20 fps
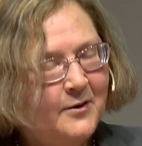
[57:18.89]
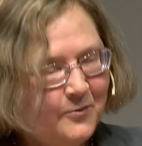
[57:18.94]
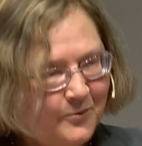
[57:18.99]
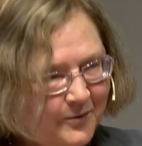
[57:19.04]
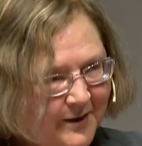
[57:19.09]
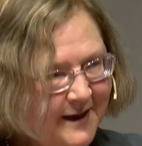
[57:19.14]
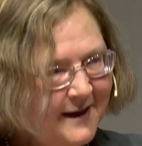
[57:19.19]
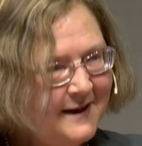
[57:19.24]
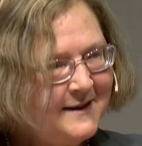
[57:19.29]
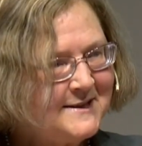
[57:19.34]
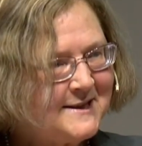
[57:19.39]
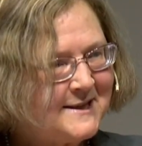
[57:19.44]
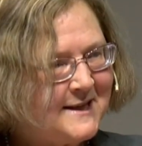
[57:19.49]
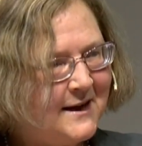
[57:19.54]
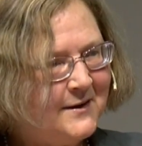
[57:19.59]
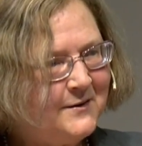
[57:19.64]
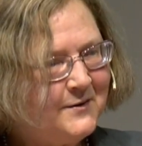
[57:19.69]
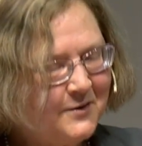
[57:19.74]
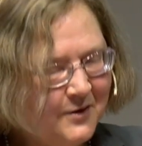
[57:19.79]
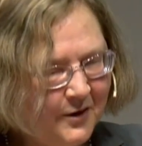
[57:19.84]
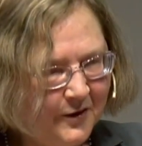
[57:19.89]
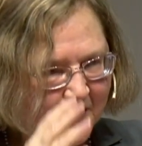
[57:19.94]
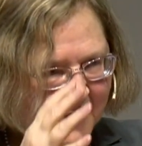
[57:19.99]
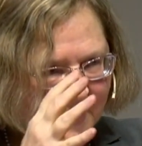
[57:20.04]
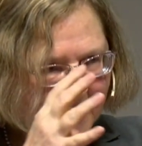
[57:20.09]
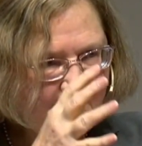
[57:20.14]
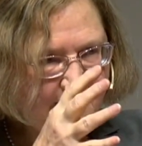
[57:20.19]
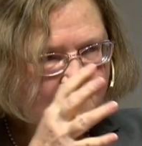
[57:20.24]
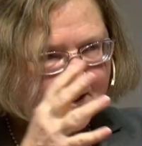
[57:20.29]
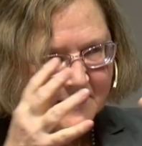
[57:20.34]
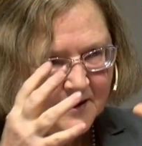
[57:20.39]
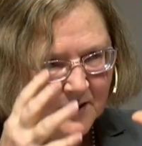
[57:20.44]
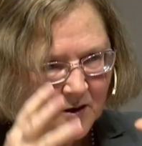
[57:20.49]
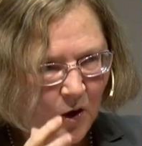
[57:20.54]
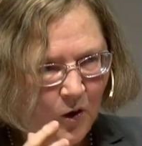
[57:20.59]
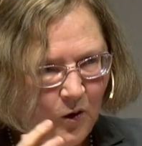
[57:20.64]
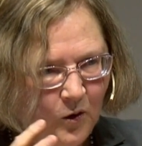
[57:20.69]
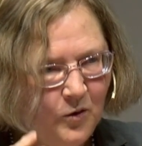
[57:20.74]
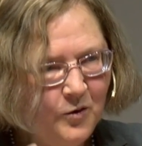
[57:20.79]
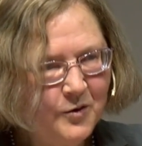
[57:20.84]
really said that there's
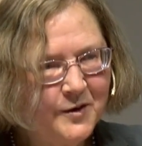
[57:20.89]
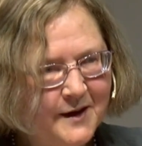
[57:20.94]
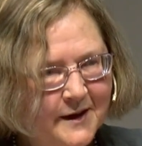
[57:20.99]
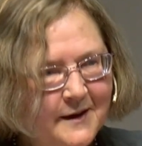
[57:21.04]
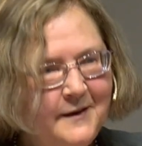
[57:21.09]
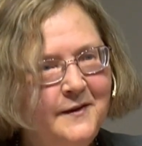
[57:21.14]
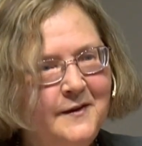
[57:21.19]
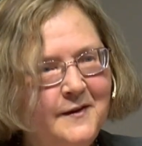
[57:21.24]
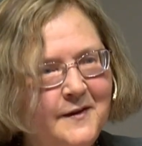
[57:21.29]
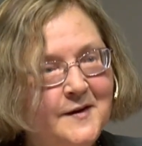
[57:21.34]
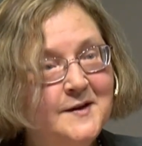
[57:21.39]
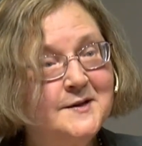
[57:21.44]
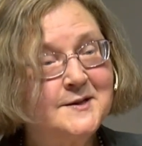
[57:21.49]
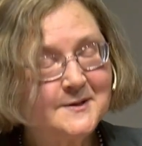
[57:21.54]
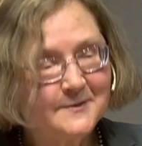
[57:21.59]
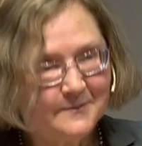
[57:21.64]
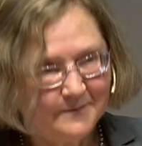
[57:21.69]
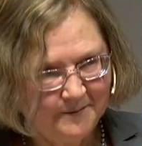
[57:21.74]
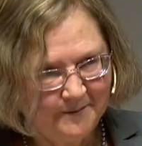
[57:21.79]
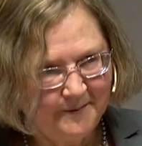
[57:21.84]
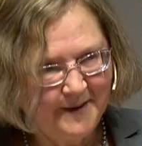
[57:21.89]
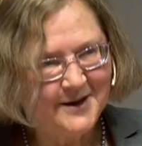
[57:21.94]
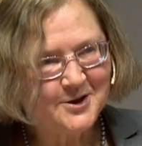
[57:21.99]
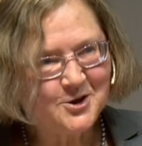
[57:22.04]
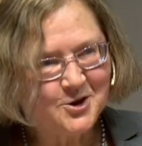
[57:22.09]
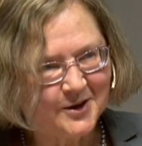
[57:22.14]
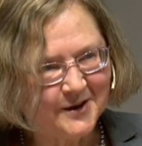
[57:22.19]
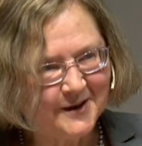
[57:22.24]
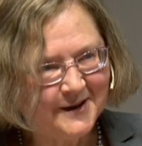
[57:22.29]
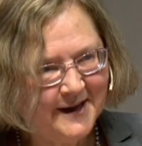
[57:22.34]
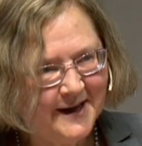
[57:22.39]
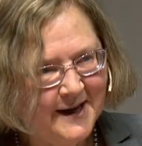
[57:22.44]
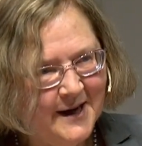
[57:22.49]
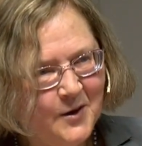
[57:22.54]
gold in this measure,